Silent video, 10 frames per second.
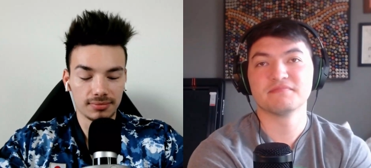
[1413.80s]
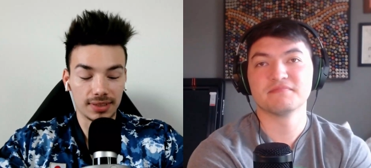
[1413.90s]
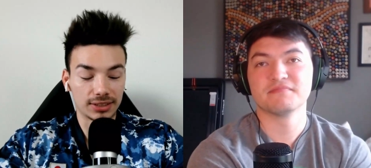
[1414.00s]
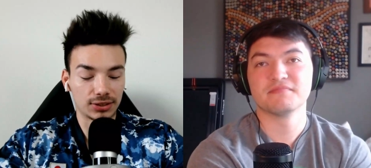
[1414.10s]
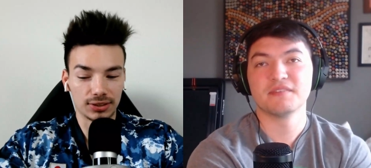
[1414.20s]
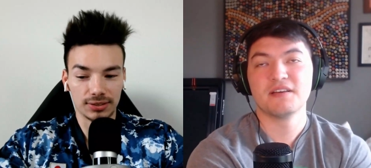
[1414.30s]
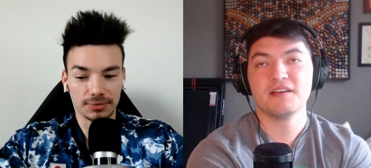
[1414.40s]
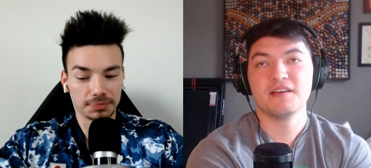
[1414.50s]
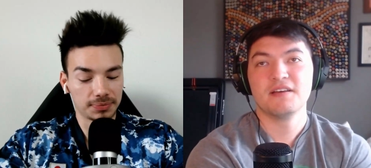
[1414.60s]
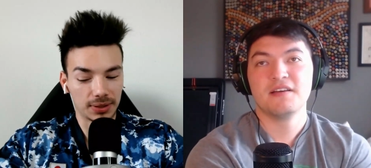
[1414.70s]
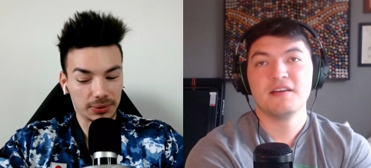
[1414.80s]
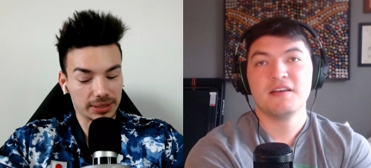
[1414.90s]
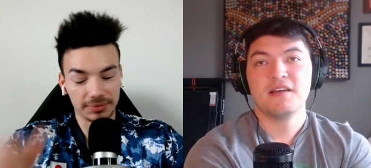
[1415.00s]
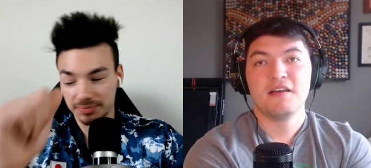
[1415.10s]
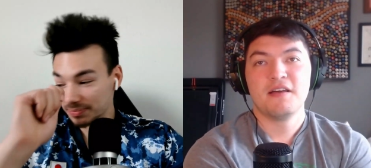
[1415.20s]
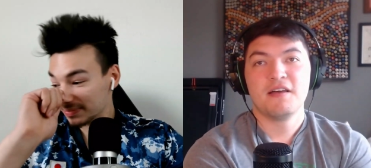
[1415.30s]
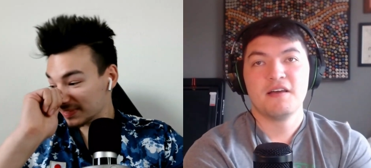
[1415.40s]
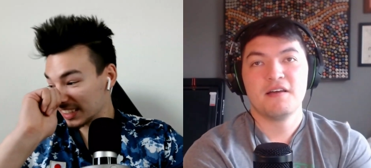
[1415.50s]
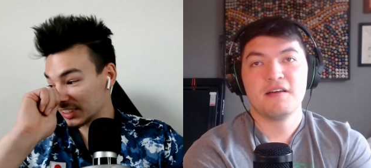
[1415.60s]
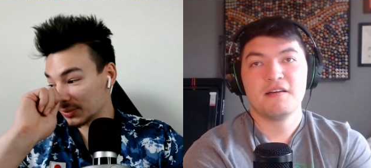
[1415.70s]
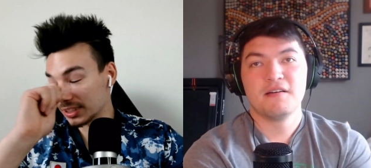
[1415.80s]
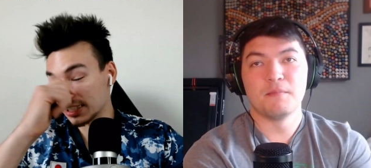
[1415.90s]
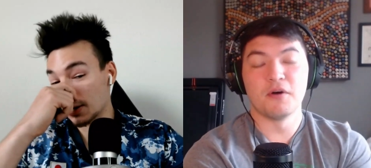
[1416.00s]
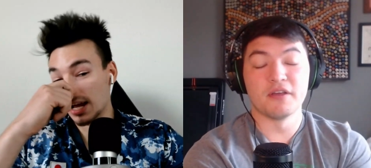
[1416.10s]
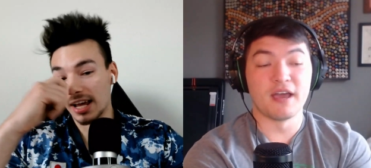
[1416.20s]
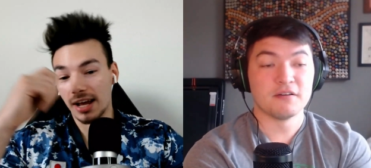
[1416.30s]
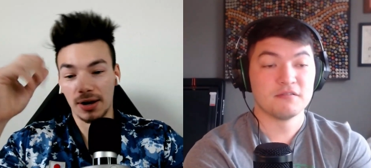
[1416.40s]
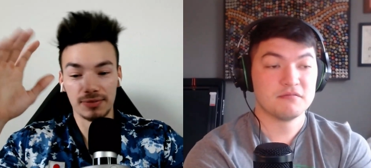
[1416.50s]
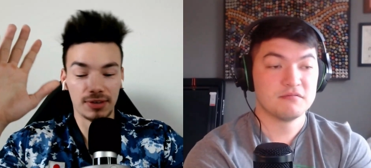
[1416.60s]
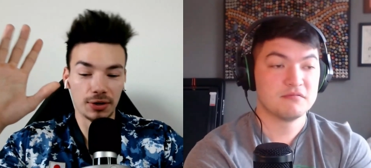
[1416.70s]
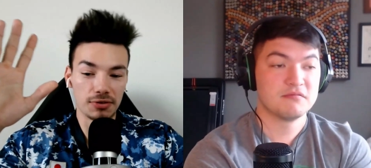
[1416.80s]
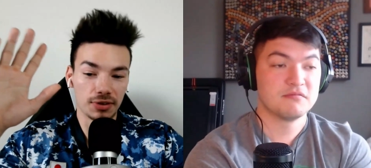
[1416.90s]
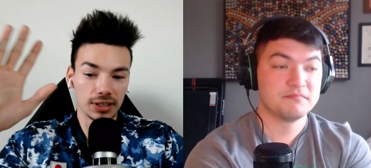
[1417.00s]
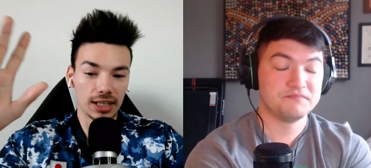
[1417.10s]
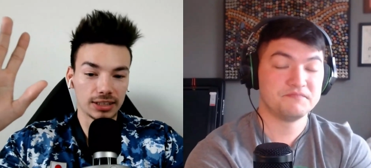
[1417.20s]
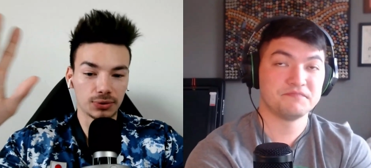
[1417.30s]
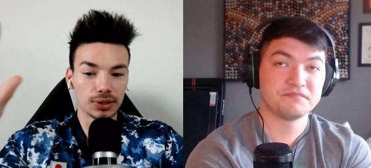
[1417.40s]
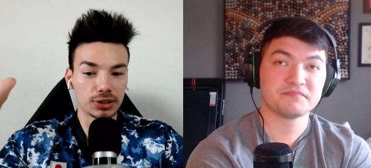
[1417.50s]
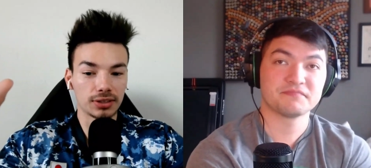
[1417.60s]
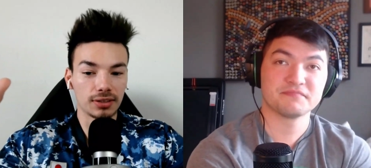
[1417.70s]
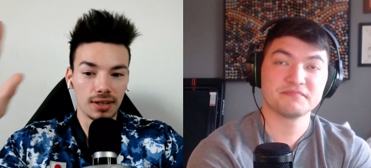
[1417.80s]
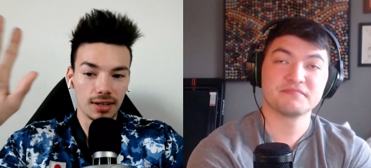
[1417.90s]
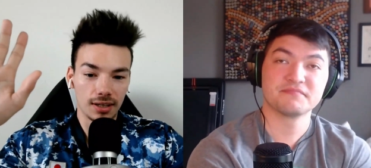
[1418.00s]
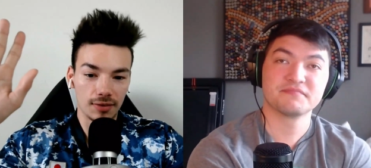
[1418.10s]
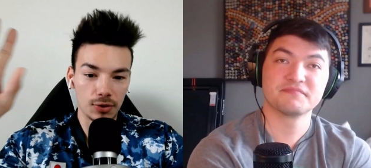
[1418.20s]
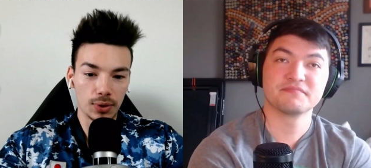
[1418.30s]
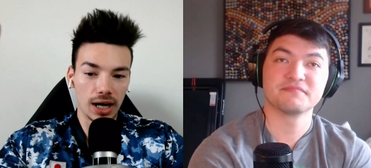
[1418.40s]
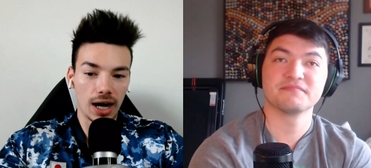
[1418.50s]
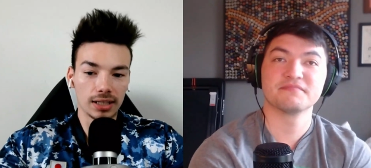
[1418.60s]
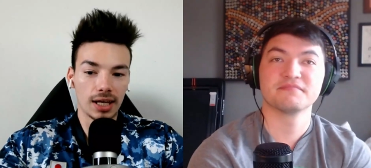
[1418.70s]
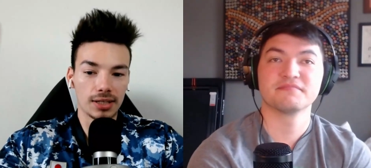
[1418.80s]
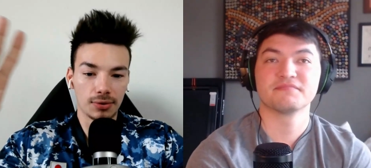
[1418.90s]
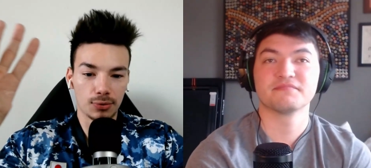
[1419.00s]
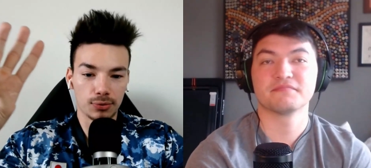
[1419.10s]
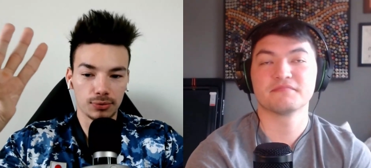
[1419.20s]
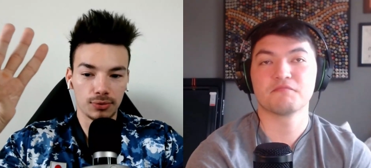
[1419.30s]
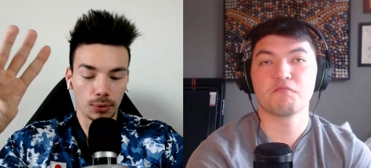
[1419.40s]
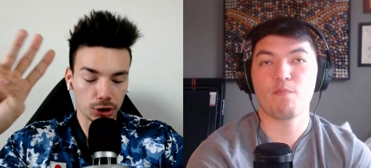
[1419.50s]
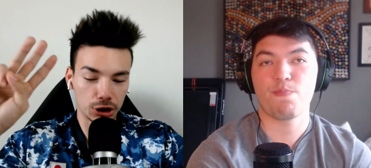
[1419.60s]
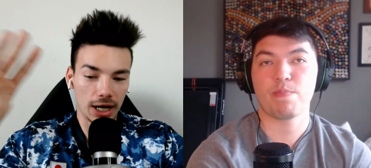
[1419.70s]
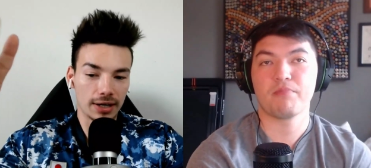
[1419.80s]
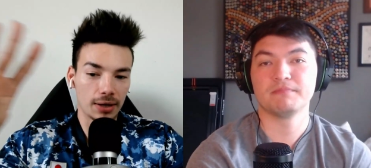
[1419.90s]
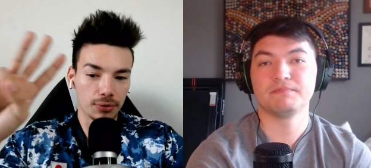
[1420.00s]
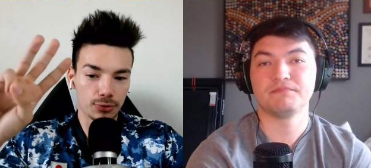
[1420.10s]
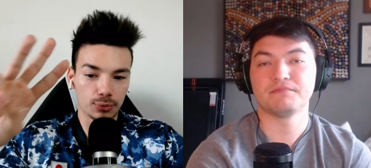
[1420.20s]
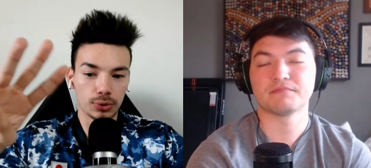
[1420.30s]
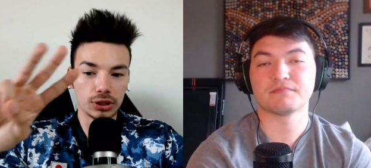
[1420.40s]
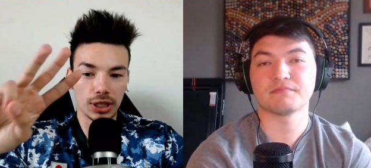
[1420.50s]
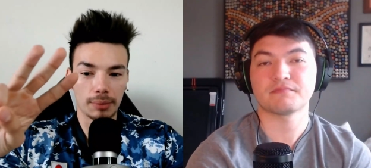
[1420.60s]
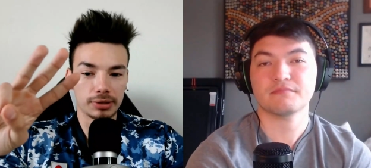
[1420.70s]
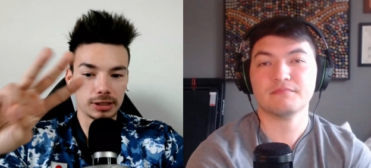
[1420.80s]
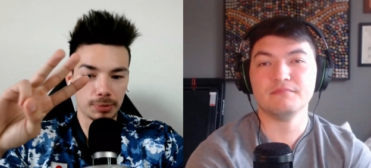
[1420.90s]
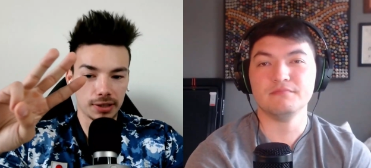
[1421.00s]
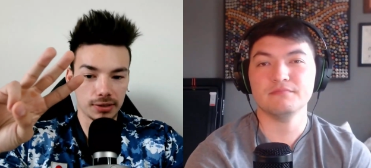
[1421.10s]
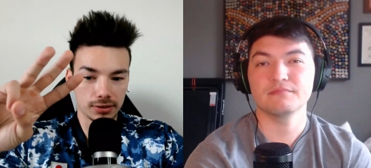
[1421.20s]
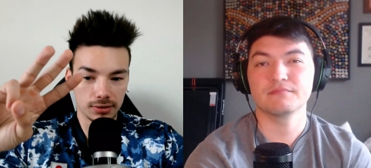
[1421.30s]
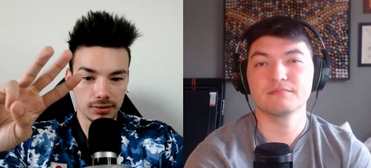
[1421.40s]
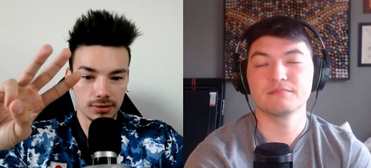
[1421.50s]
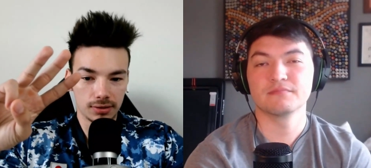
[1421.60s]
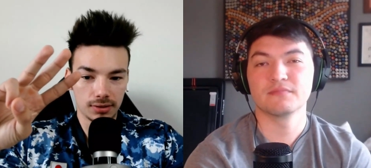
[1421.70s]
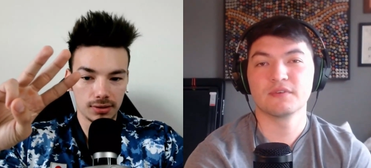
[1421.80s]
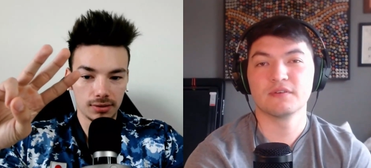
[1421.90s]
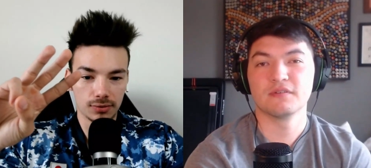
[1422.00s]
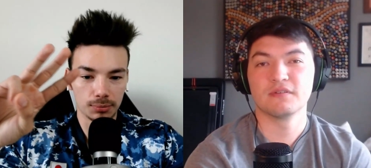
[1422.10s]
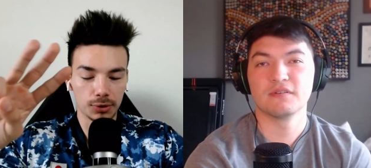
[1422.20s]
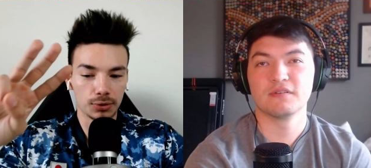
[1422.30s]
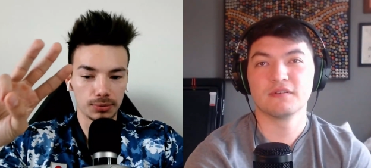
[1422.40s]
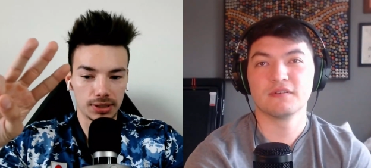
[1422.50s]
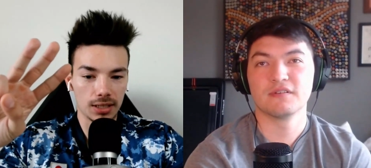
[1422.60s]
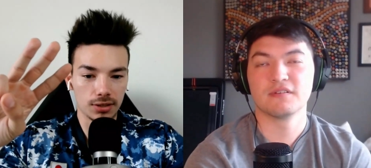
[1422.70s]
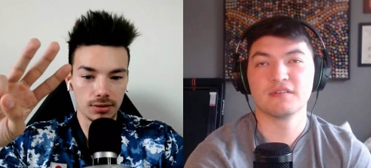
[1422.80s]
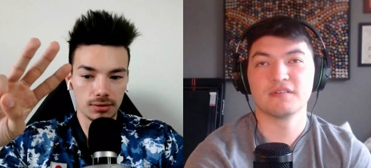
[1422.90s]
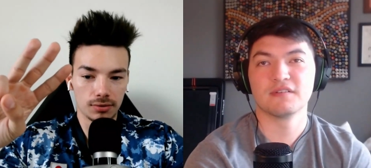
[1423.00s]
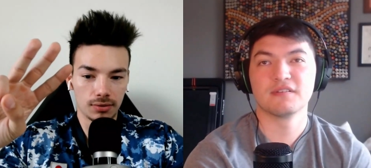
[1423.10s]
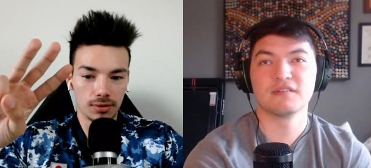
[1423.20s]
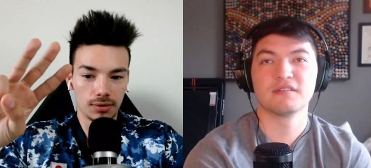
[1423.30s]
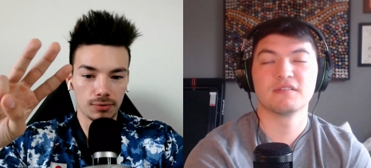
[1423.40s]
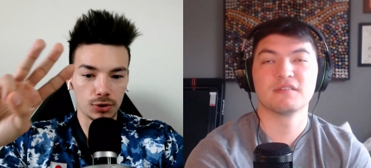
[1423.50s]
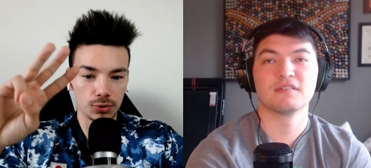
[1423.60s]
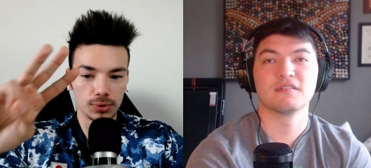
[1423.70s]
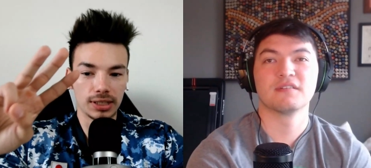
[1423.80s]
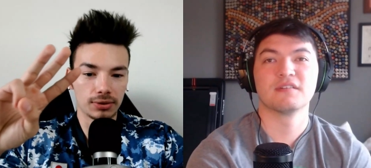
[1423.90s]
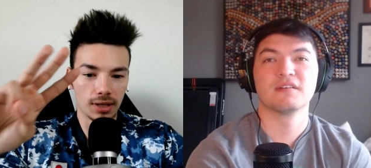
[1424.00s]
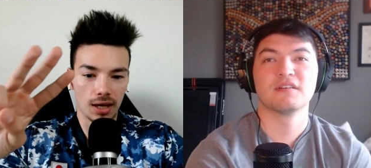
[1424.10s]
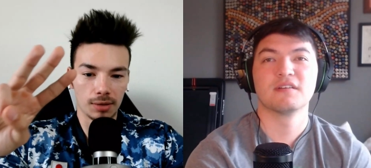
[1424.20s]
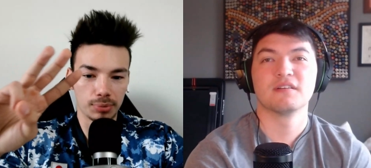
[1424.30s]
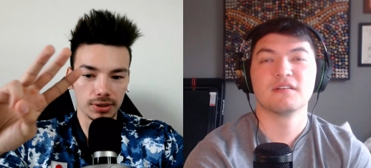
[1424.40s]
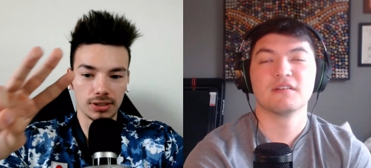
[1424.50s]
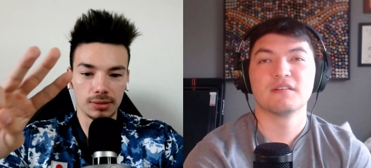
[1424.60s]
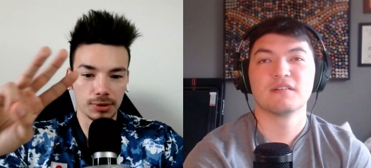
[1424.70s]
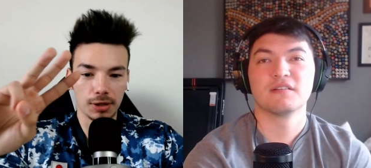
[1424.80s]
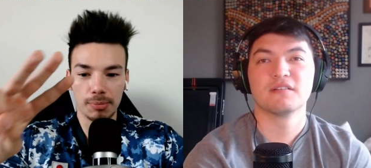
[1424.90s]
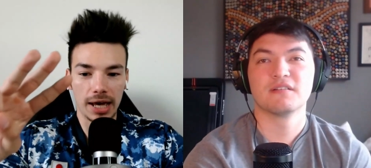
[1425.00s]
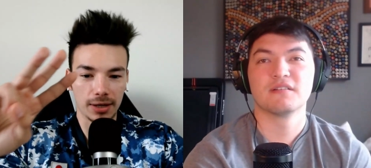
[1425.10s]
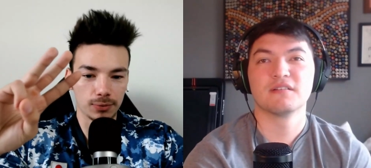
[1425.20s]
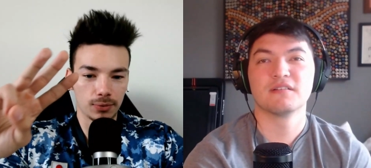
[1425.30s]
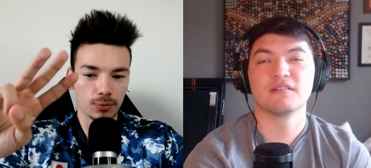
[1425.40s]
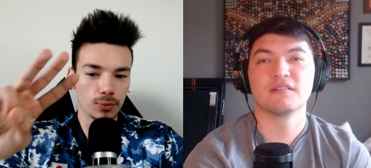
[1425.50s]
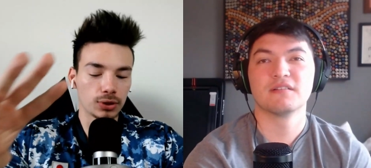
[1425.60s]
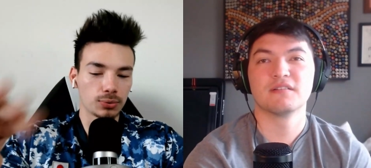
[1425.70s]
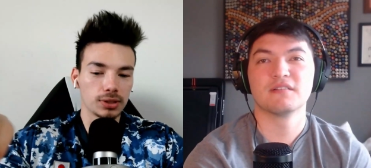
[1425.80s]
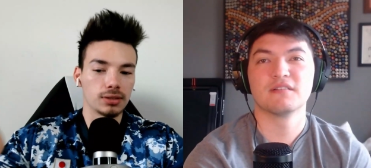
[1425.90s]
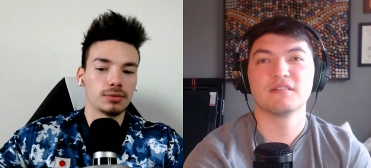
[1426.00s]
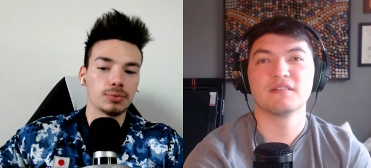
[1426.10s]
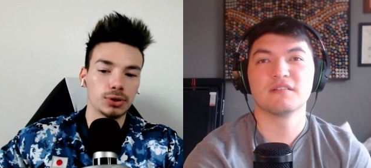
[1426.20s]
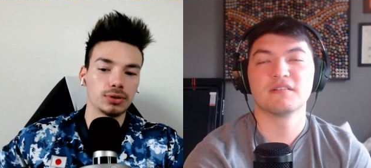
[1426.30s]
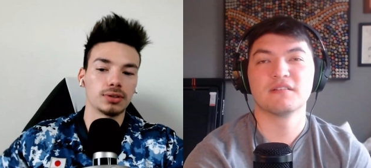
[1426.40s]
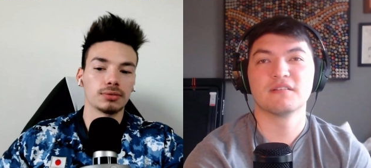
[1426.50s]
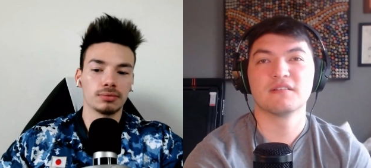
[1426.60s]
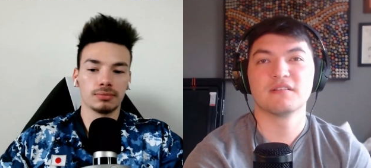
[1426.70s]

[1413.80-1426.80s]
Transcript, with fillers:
Speaker 1: that's just okay. That's crazy. All right, all right. Very very last question. If you had to highlight or shout out three Japanese players from the group stage for doing their thing, putting the team on their back, what three would you do?